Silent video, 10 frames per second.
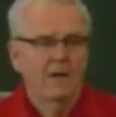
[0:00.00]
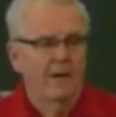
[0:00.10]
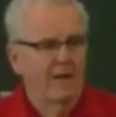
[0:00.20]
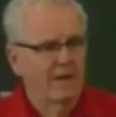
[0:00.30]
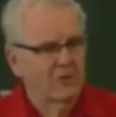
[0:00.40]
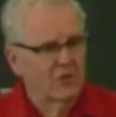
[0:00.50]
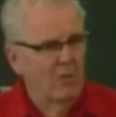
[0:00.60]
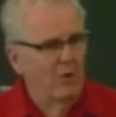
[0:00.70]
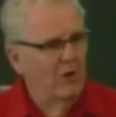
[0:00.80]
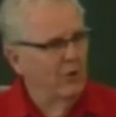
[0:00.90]
It's
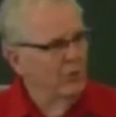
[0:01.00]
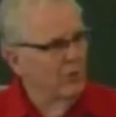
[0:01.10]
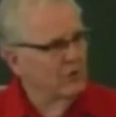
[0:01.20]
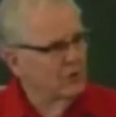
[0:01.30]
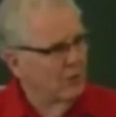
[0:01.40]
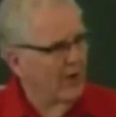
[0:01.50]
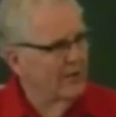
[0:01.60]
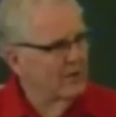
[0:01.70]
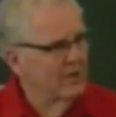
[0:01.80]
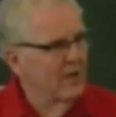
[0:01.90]
someone who has
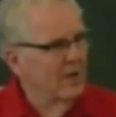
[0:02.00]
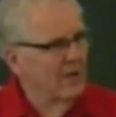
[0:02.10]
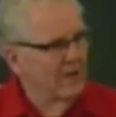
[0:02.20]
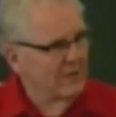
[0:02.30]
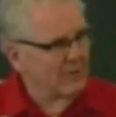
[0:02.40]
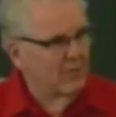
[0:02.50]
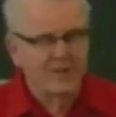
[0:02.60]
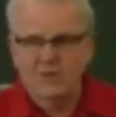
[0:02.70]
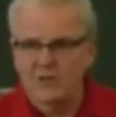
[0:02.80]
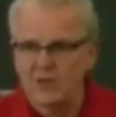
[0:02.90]
trust,
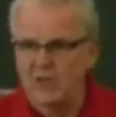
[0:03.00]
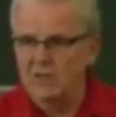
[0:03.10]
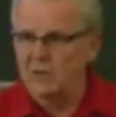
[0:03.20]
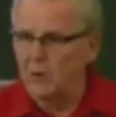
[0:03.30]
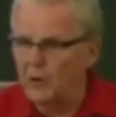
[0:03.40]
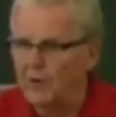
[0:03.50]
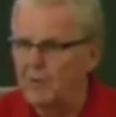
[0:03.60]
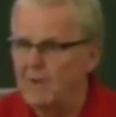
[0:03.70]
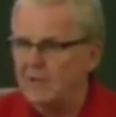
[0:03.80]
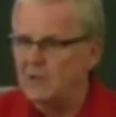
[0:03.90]
trusted Jesus, who heard
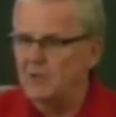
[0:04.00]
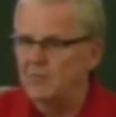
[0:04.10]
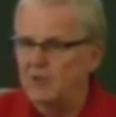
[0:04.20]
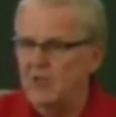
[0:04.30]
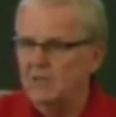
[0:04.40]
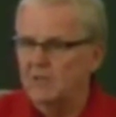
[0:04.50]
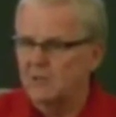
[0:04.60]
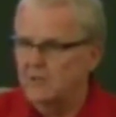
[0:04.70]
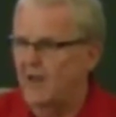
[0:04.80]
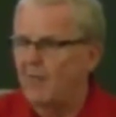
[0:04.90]
the message of
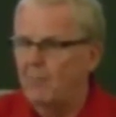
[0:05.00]
Jesus, death,